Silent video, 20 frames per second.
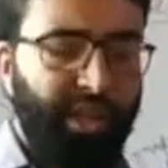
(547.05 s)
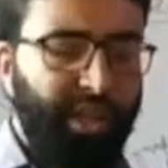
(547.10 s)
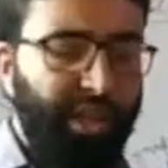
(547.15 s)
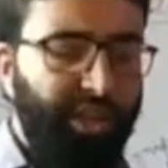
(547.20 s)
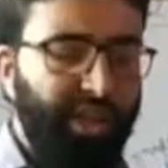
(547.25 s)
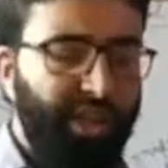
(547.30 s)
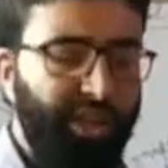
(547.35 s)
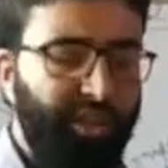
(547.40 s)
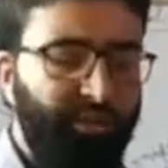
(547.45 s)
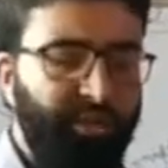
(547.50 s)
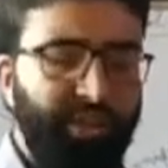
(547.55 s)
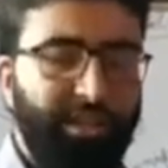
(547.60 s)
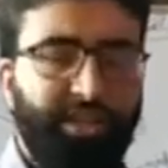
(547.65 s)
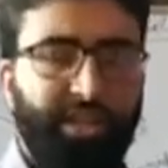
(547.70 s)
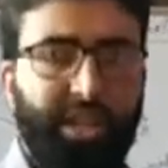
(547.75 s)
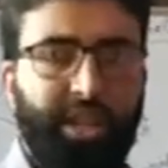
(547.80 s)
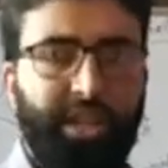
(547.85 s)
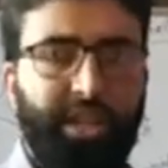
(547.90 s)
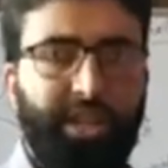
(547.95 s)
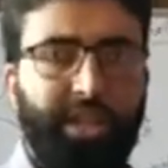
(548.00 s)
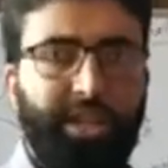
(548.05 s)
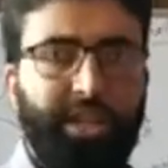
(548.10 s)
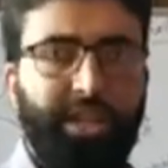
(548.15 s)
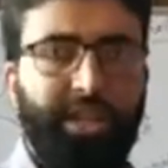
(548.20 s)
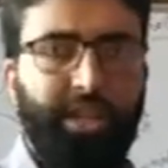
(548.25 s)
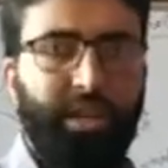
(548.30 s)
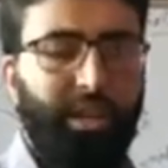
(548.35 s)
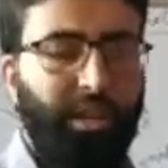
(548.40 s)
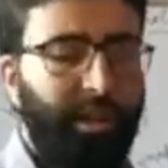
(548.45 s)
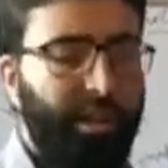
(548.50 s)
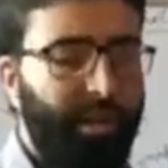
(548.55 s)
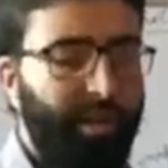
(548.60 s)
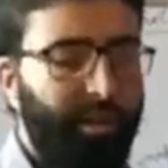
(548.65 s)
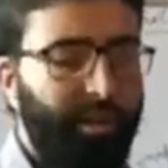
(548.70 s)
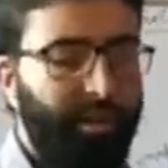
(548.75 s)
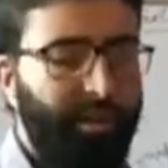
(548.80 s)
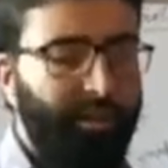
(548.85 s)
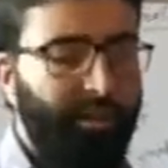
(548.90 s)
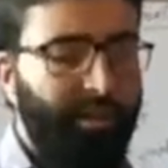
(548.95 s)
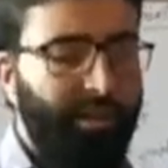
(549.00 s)
It will take
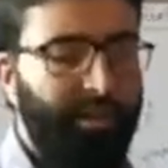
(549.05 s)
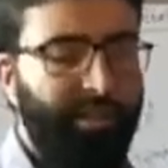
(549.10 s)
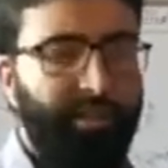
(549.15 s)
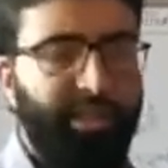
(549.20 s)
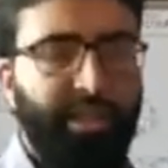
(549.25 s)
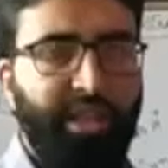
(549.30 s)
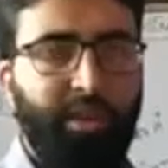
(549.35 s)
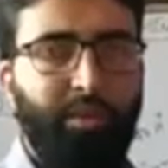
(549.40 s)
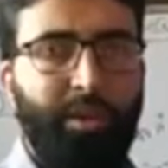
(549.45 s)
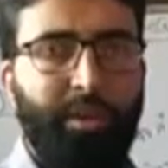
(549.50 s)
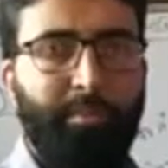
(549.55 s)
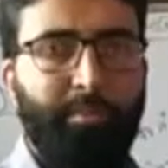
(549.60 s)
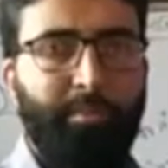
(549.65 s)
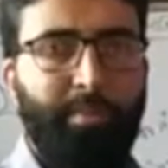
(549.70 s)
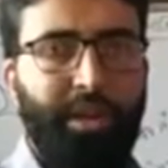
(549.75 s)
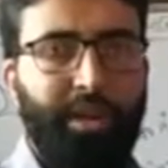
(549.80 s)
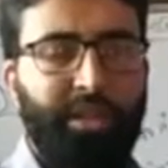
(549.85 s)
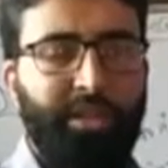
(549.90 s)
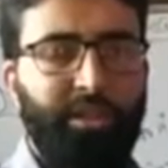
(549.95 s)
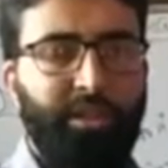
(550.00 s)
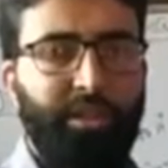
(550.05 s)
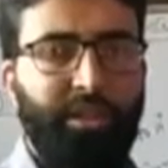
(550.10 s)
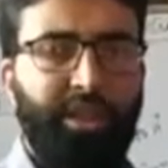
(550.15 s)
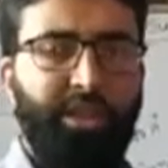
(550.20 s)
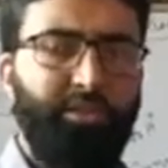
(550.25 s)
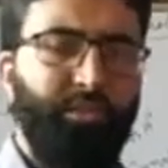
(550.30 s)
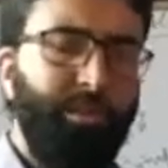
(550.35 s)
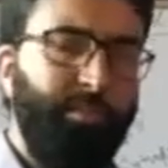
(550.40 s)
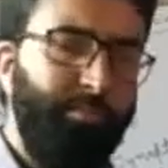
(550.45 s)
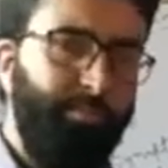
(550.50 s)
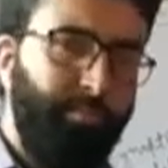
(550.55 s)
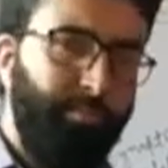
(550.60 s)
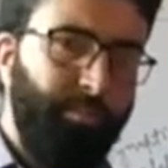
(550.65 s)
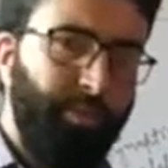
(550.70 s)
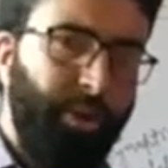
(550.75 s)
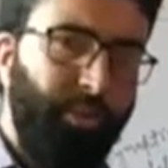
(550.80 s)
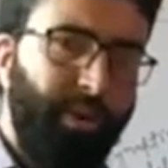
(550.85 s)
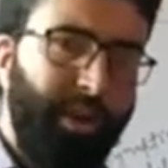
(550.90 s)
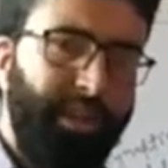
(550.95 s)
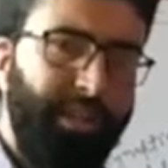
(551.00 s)
this nerve impulse, it will
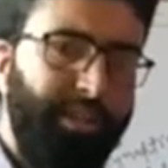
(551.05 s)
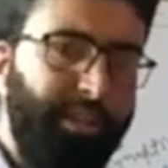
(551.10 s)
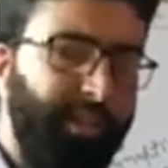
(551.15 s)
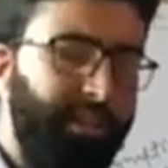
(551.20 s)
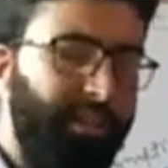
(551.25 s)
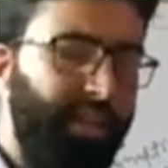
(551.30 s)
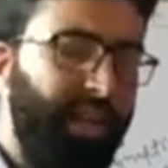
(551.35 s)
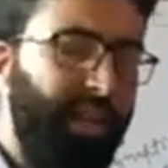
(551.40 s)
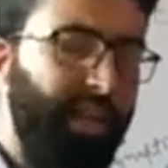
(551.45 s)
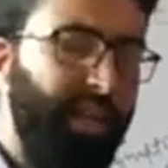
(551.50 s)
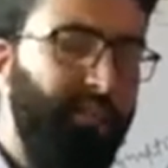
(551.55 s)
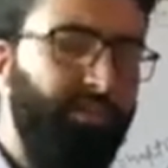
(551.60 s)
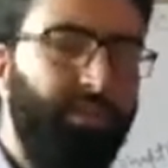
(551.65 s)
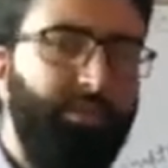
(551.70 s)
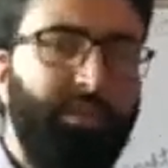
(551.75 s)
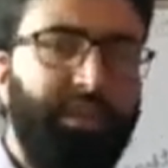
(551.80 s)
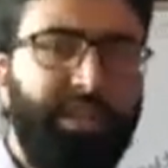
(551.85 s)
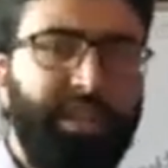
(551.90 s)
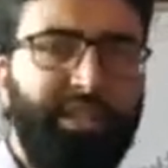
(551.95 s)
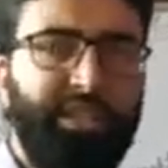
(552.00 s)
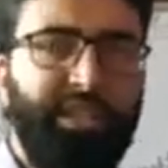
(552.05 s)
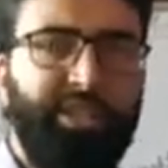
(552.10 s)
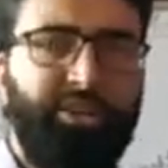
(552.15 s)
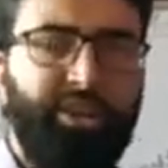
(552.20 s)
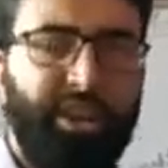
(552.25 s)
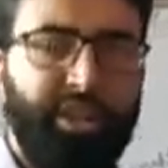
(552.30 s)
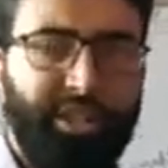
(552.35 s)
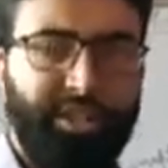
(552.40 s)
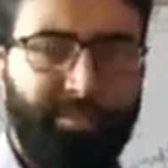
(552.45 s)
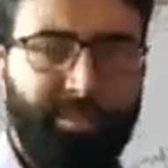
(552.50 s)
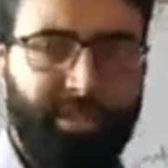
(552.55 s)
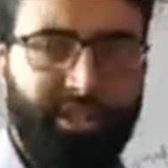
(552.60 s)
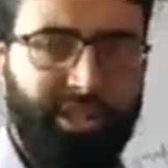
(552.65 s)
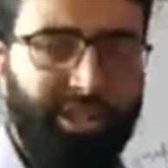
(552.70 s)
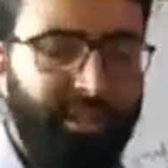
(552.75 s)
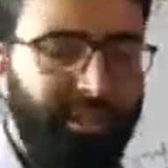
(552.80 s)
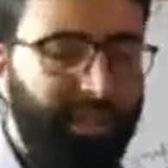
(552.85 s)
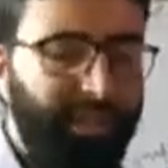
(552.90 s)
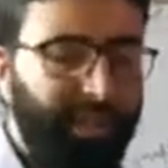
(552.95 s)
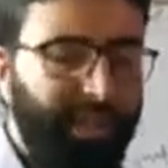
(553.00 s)
provide this, we can say, transmit this